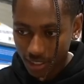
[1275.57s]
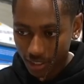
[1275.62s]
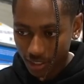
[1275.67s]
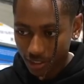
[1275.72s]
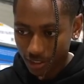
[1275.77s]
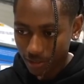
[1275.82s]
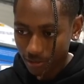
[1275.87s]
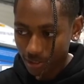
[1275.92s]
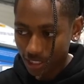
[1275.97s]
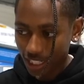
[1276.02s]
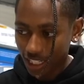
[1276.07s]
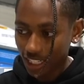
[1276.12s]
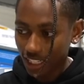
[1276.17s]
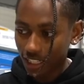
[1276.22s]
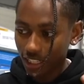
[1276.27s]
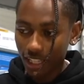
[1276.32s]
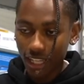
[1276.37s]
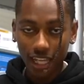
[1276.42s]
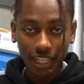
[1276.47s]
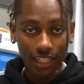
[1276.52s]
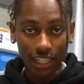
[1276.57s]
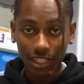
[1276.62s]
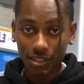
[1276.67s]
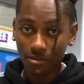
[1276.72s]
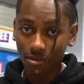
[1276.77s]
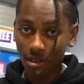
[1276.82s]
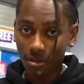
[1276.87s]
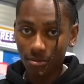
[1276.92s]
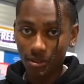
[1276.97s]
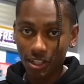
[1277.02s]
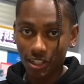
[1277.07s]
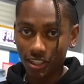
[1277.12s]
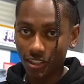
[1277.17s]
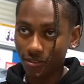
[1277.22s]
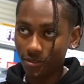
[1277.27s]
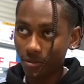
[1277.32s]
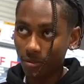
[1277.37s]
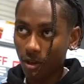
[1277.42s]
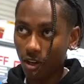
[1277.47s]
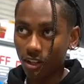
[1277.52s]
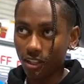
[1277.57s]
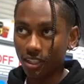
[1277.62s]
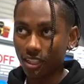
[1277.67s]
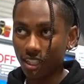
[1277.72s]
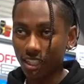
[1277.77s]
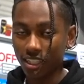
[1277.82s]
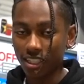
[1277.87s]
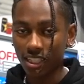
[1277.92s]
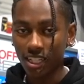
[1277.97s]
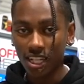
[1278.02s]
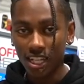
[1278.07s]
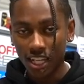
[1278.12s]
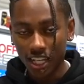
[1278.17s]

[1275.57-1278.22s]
You know what I'm saying? Like that's what I'm learning from all of this.